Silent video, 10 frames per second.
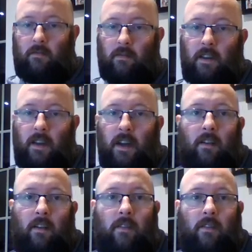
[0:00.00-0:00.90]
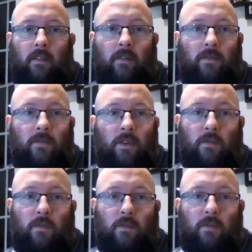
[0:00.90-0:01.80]
Yeah, a few
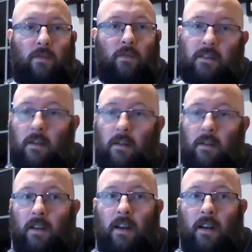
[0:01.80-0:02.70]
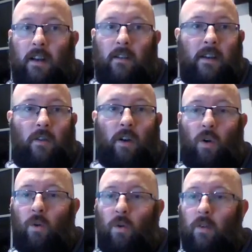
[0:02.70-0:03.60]
different messages coming in now. Let's have a look.
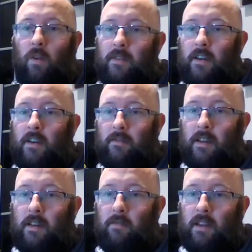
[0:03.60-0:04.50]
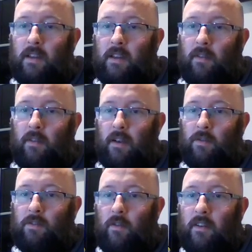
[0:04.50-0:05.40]
Oh, we're up to 33 people now.
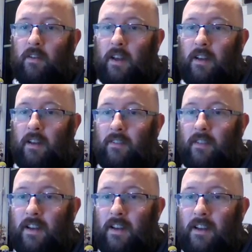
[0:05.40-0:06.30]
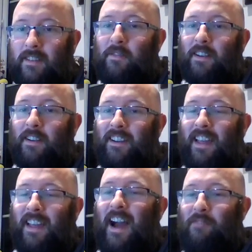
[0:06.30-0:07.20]
Scrolling down. Definitely
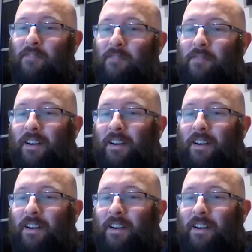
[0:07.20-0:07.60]
the app.